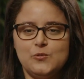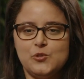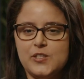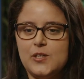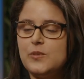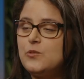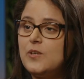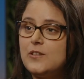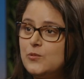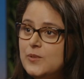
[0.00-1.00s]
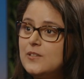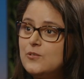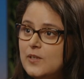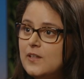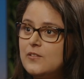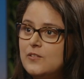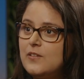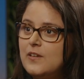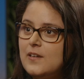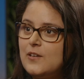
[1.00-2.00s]
share what we are doing
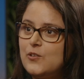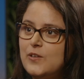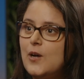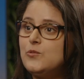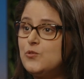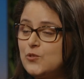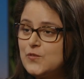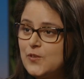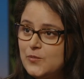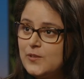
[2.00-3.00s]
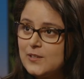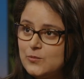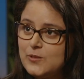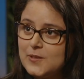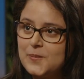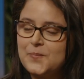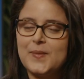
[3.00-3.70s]
together on how to transform the network.